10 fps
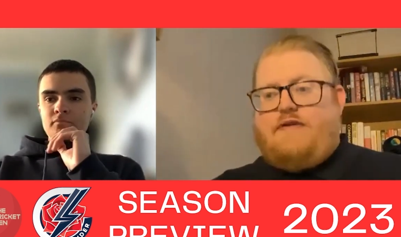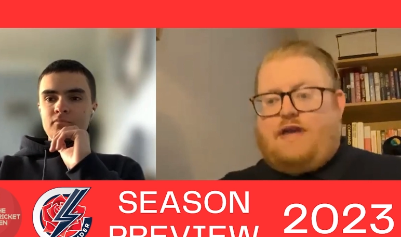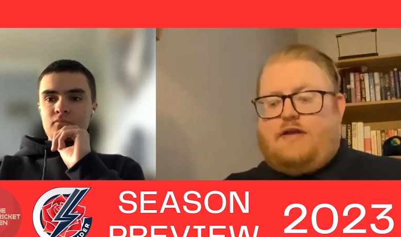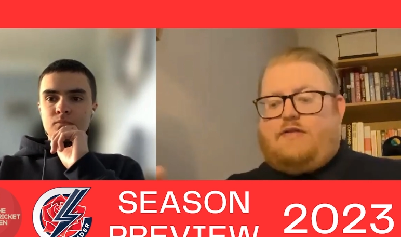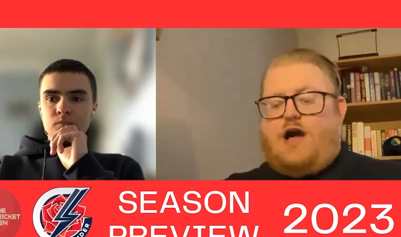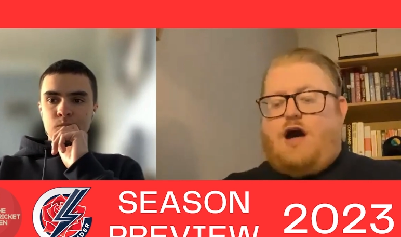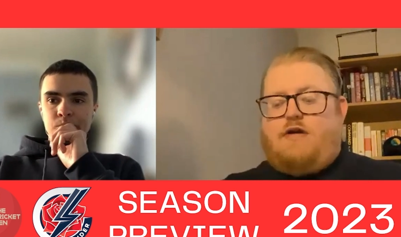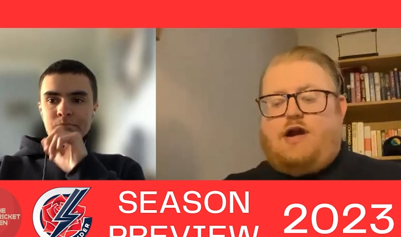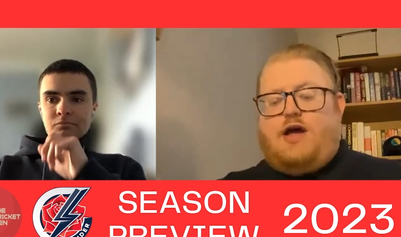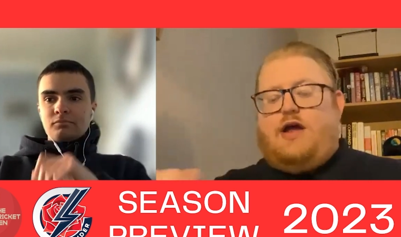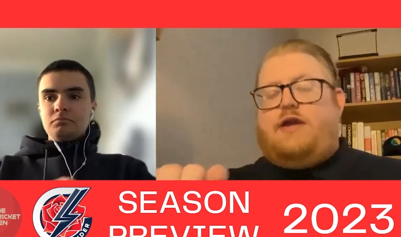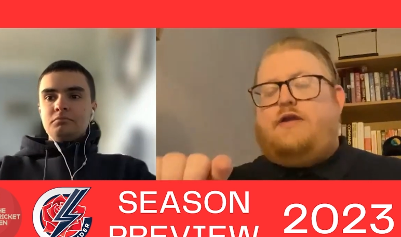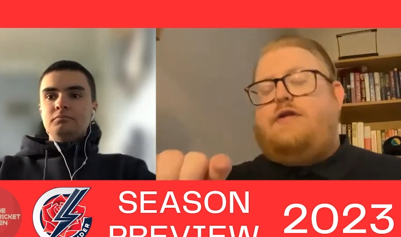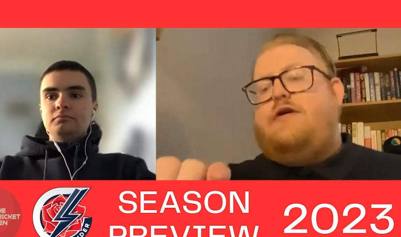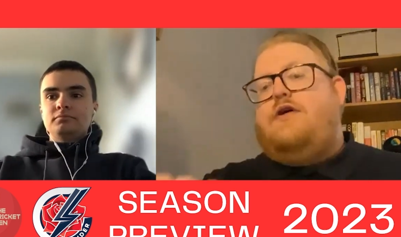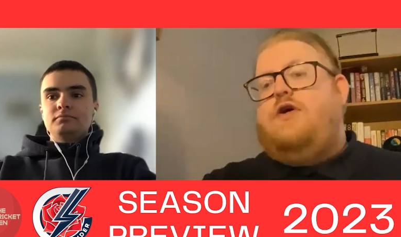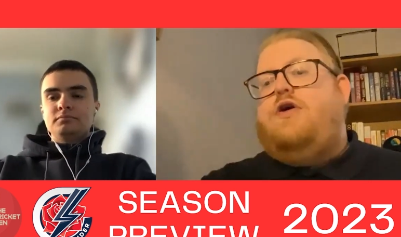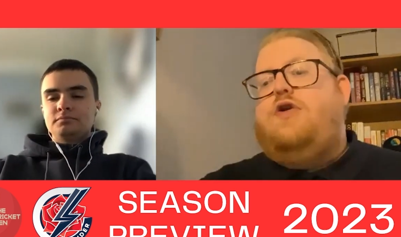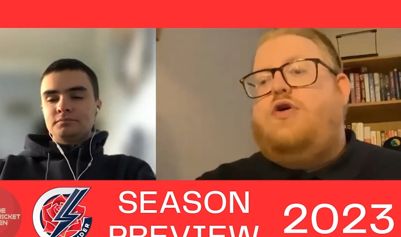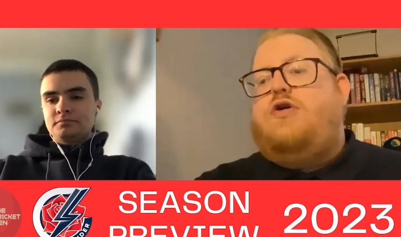Speaker 1: I think Tara and
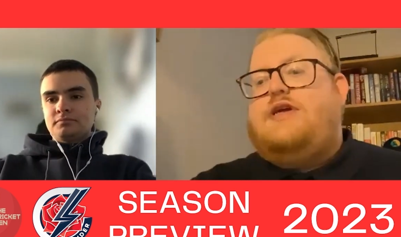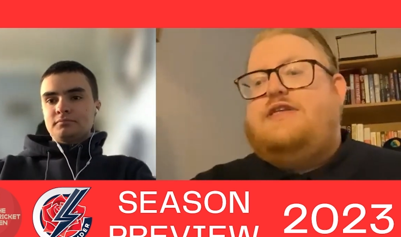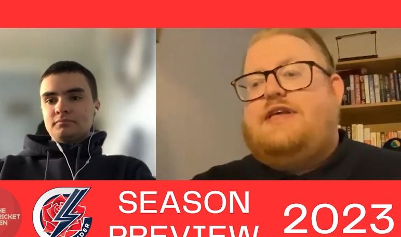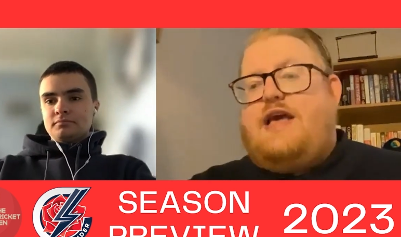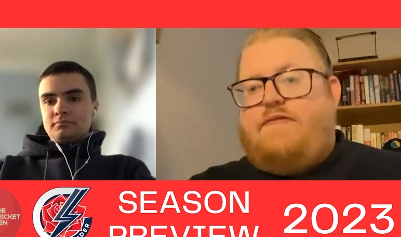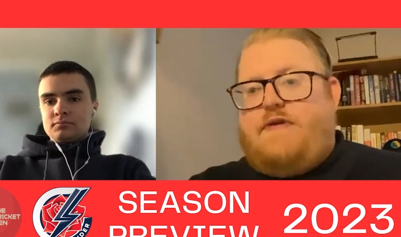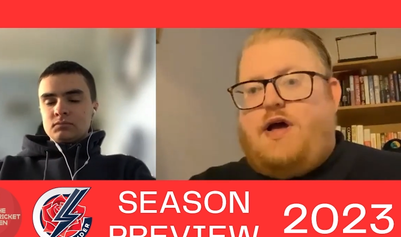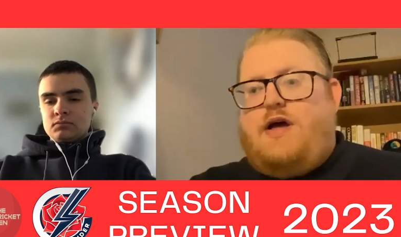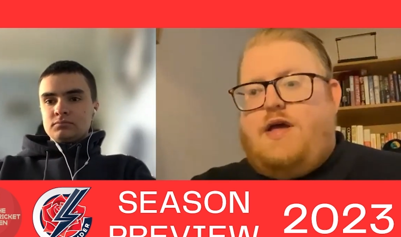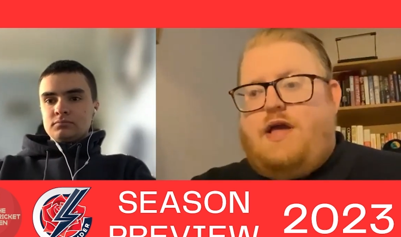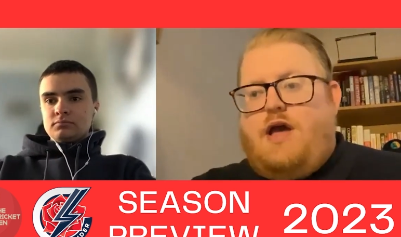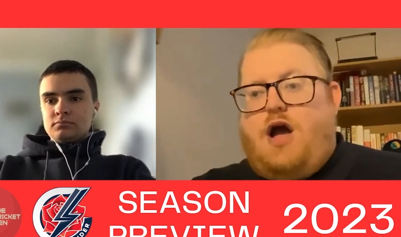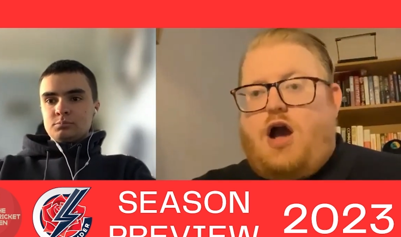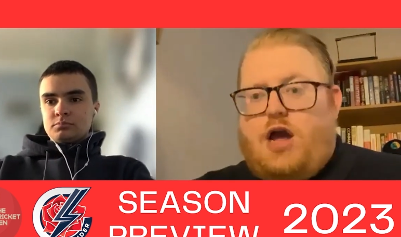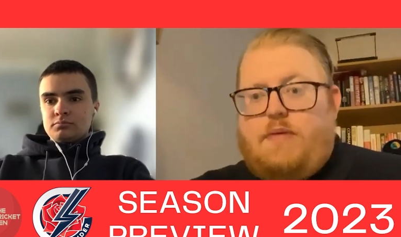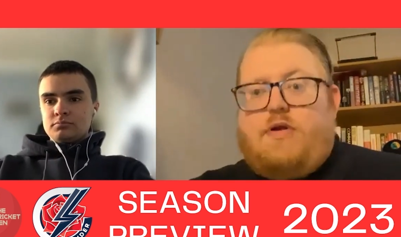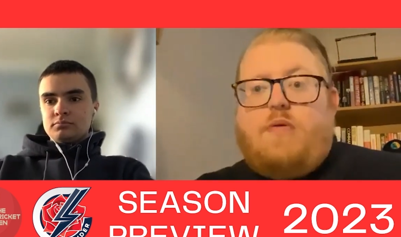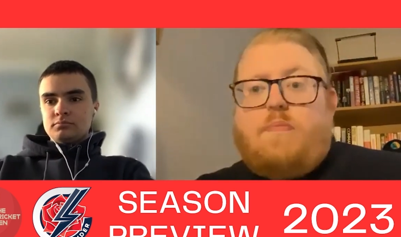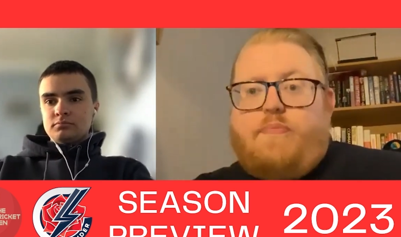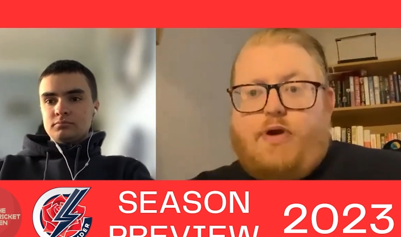Laura together are going to do
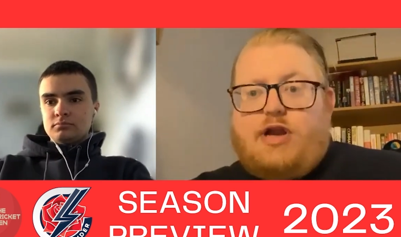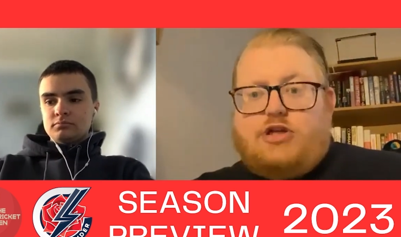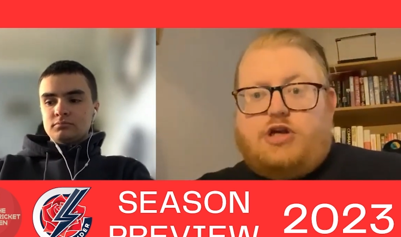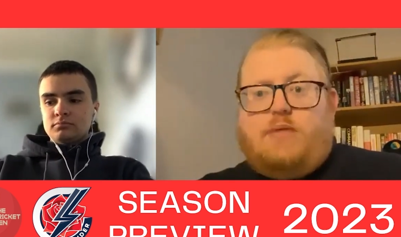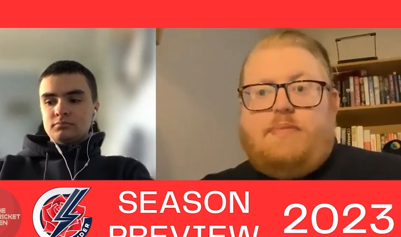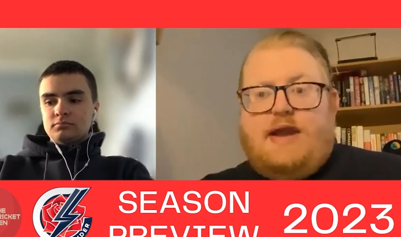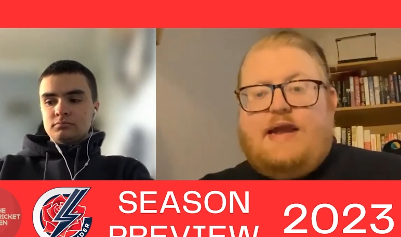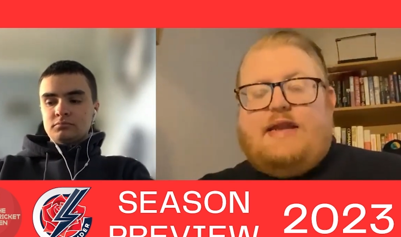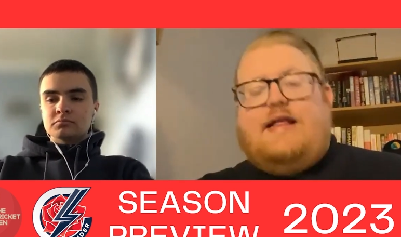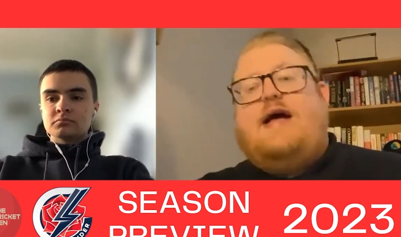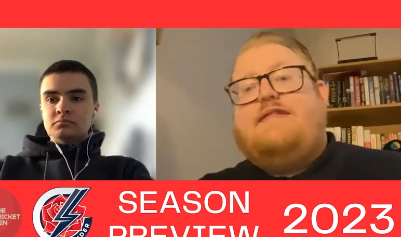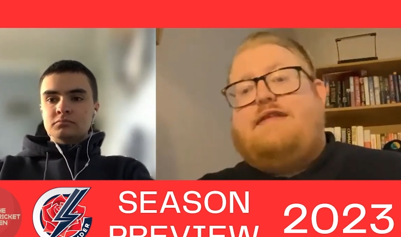a brilliant job leading that